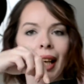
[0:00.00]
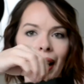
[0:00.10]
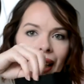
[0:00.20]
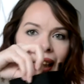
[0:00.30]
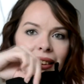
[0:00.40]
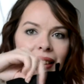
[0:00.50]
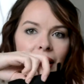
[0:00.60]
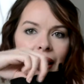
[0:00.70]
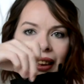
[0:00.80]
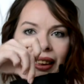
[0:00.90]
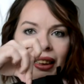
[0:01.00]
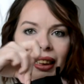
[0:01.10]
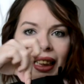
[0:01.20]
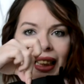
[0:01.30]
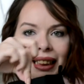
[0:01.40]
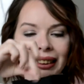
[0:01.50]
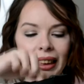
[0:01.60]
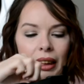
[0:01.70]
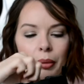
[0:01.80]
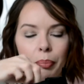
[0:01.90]
and it has these like a little
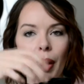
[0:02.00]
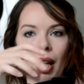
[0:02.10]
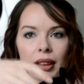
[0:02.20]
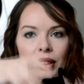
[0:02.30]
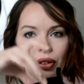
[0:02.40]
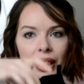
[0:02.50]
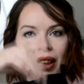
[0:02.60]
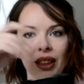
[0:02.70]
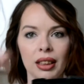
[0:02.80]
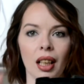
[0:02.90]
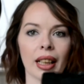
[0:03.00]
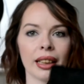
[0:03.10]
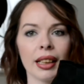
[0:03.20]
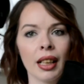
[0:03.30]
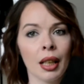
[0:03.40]
elastic parts on either side,